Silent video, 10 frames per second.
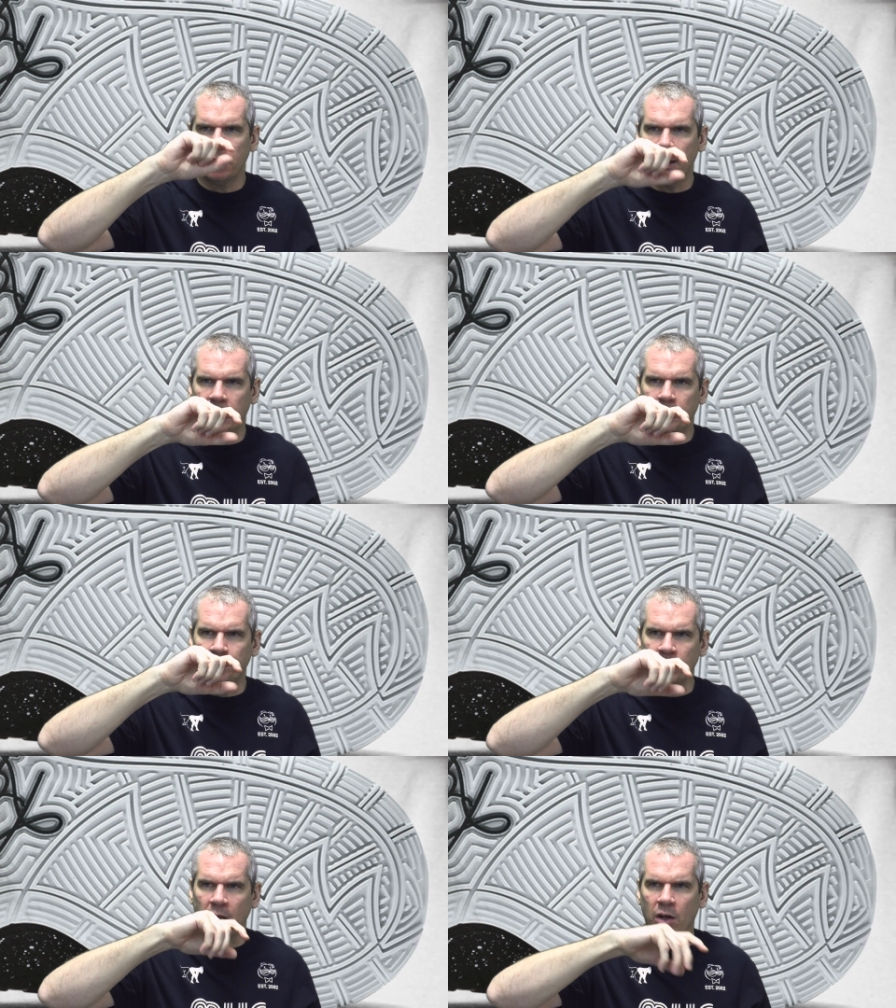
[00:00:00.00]

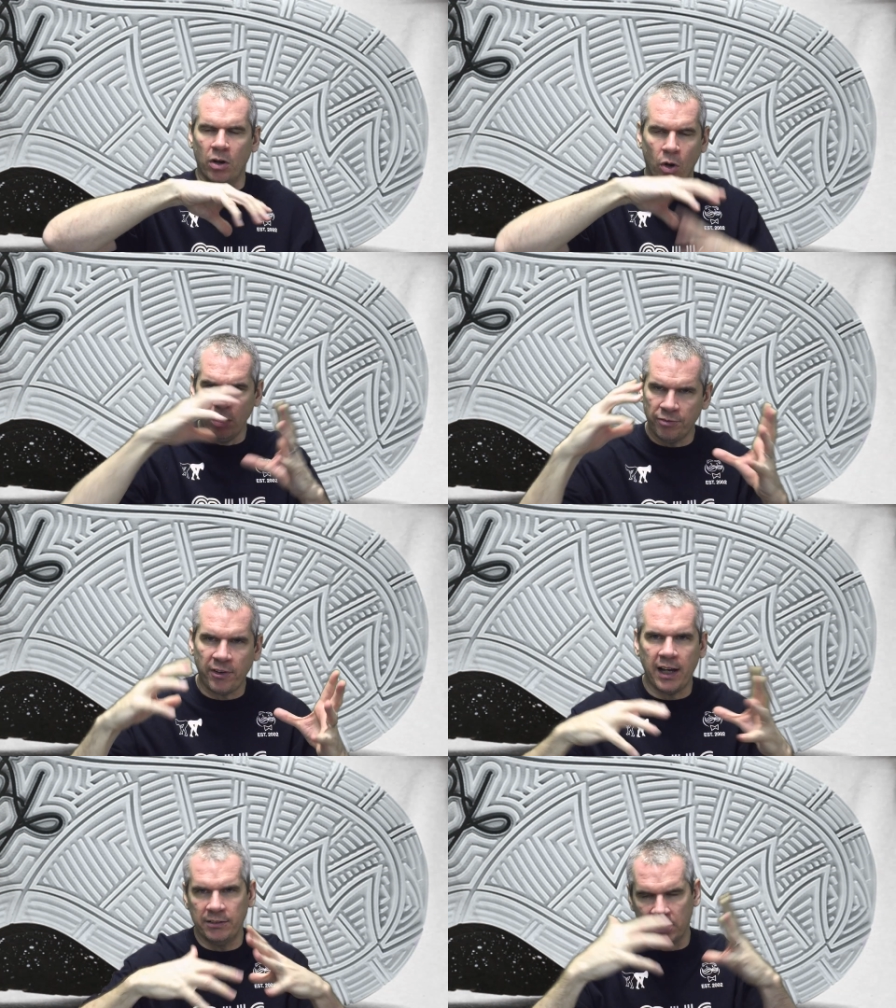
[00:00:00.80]
um, all
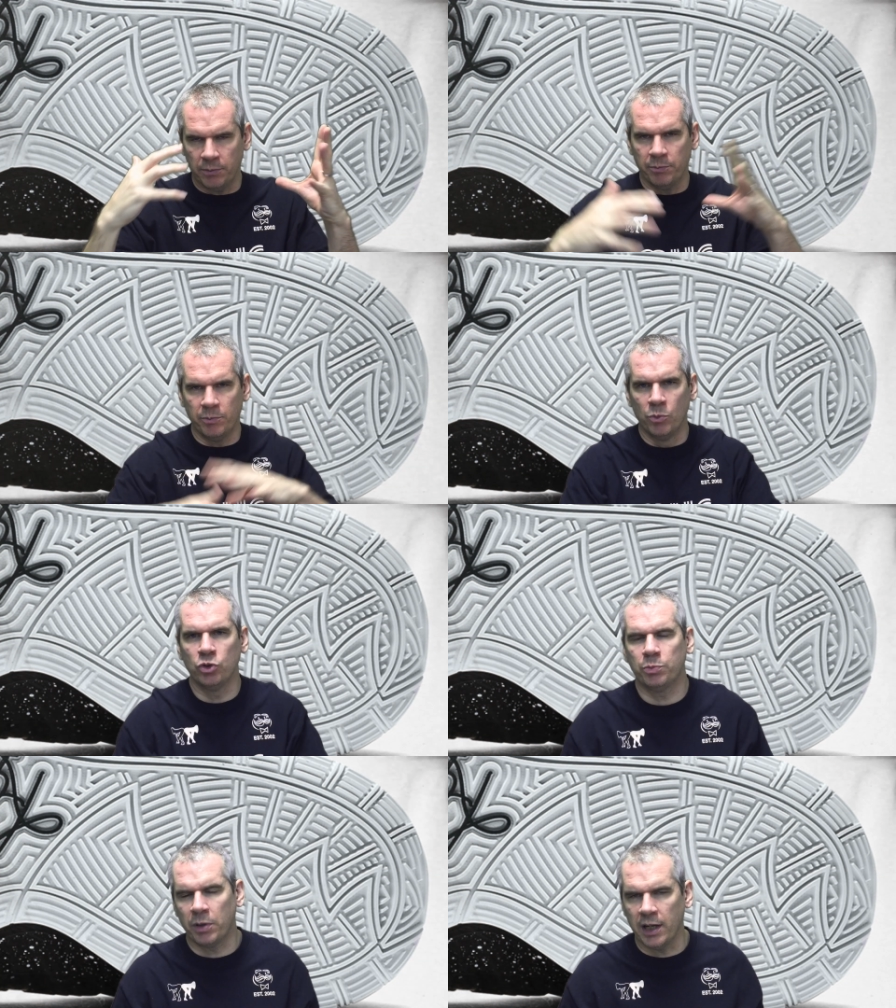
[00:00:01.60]
fives and
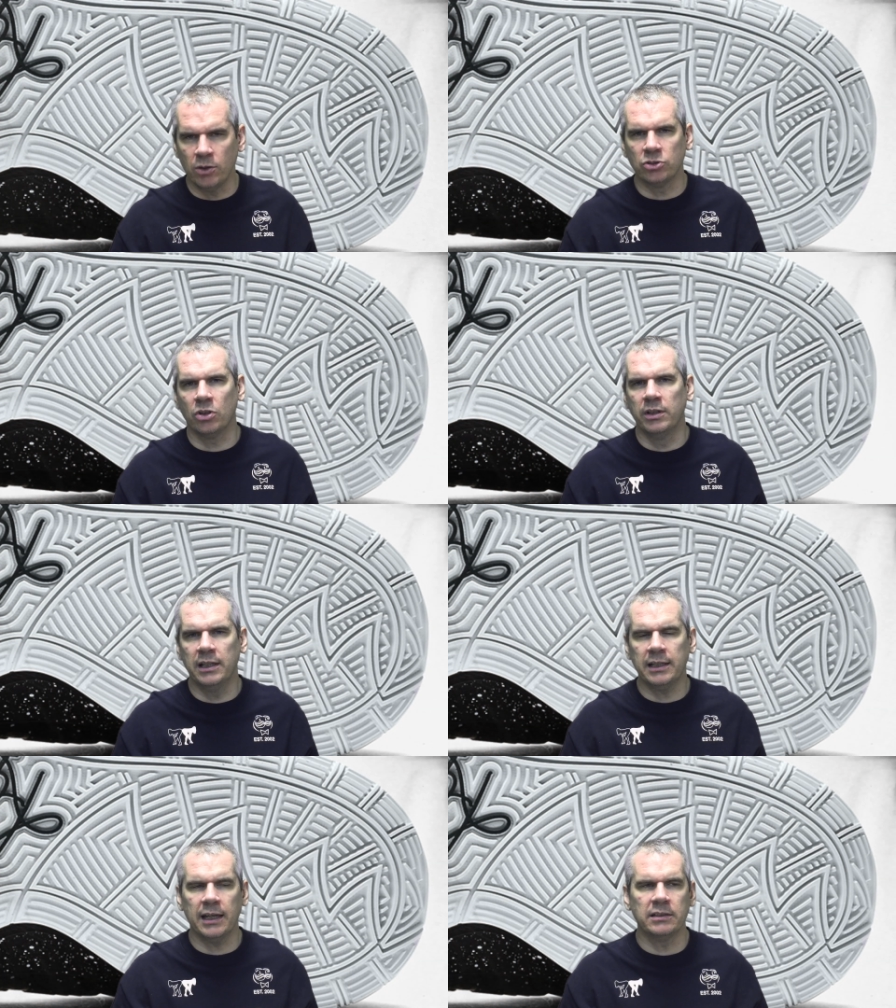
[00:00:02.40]
most pronounced on the
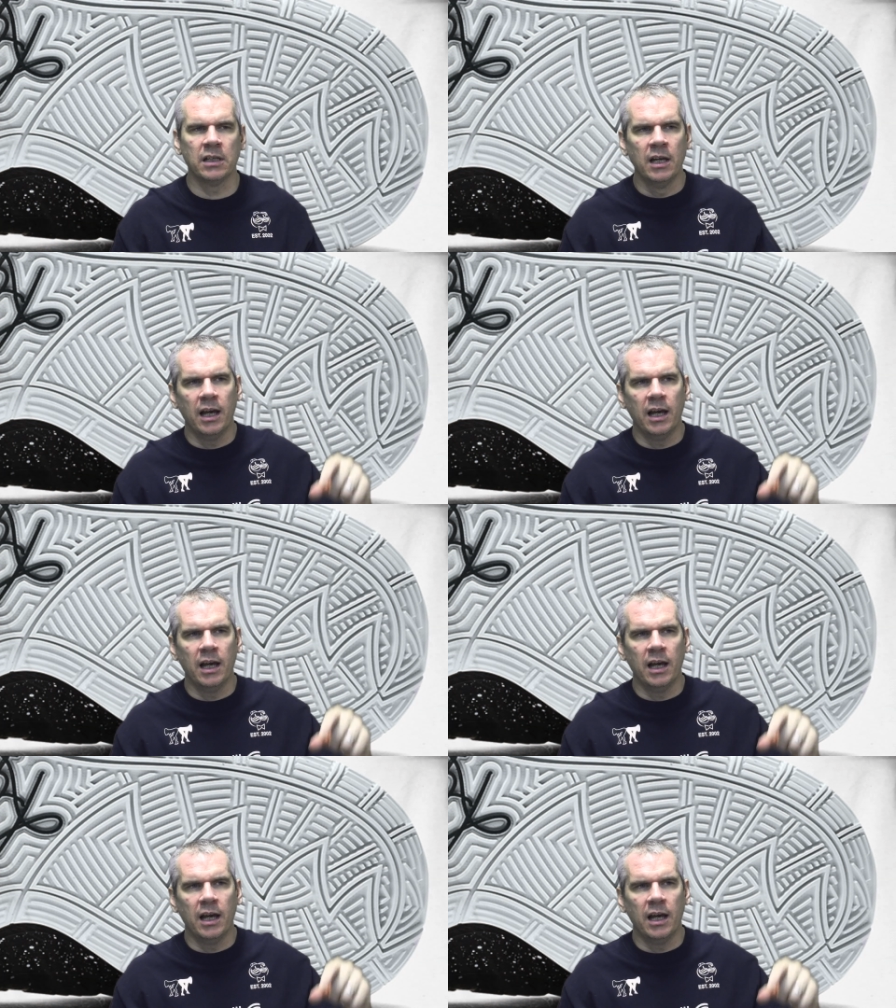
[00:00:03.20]
Ikhets.